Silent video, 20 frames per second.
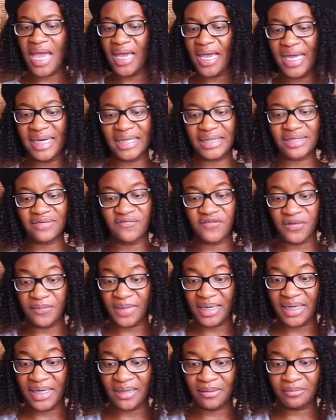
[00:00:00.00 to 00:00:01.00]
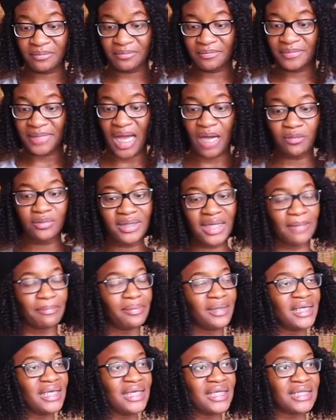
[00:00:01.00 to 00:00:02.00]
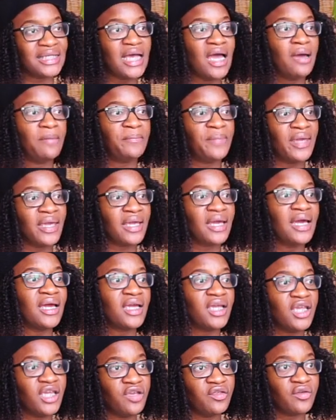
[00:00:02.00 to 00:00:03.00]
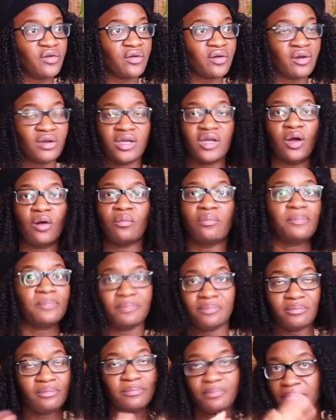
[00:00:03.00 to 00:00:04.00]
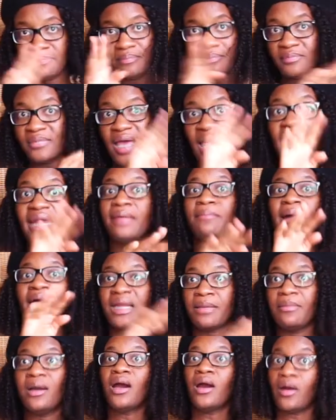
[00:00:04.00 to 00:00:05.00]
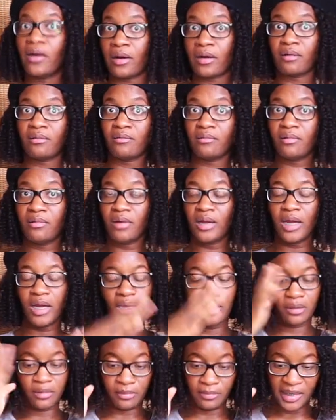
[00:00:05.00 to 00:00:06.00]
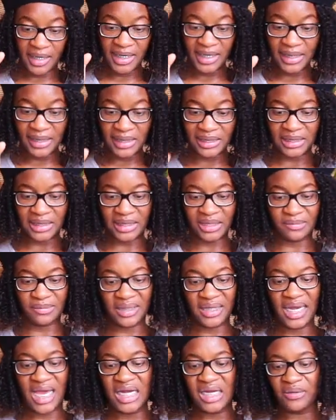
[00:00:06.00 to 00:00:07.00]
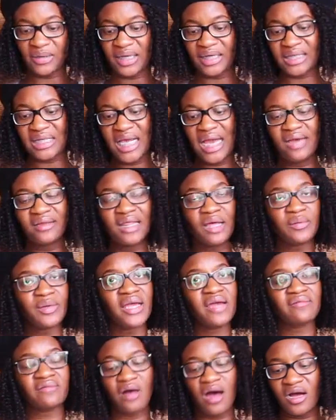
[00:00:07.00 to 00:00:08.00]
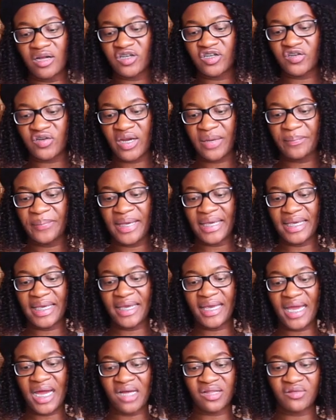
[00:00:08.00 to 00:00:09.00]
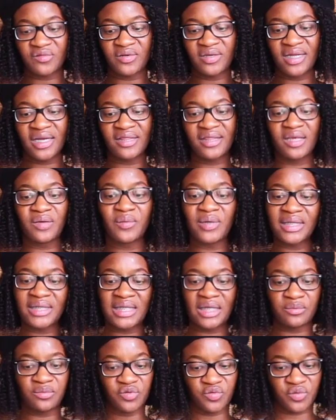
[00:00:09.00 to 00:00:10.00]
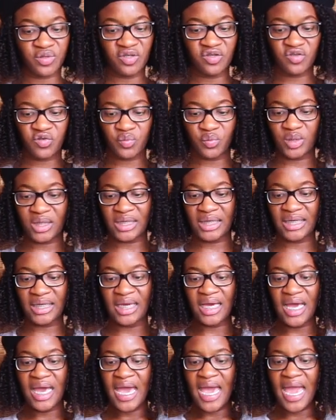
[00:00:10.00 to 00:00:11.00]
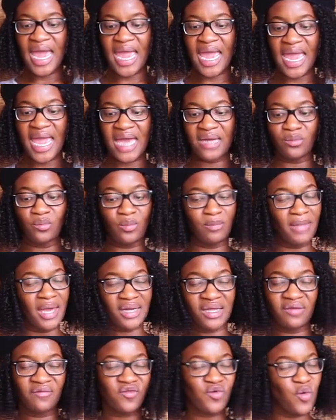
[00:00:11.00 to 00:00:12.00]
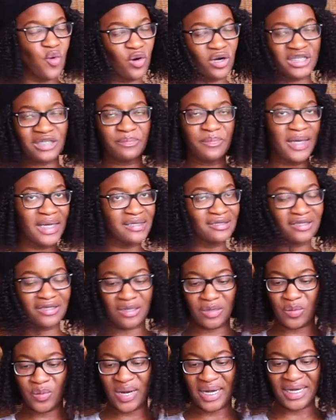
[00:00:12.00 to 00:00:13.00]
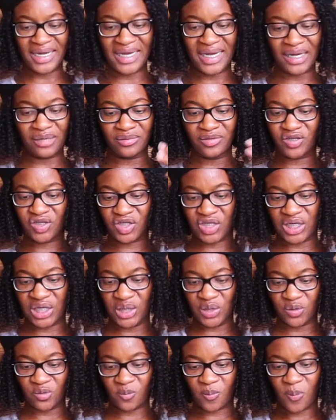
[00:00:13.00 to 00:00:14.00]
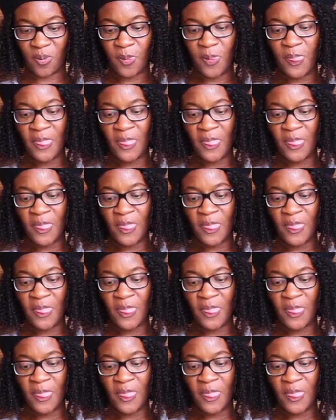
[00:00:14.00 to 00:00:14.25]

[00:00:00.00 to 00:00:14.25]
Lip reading: and it's for me, I was like, please pick either, you know, anybody but her. But he didn't listen to me. Anyways, then we have Andre picking Catherine. I think what he said was really sweet. And Meddy, of course, picks Whitney, and it was cute.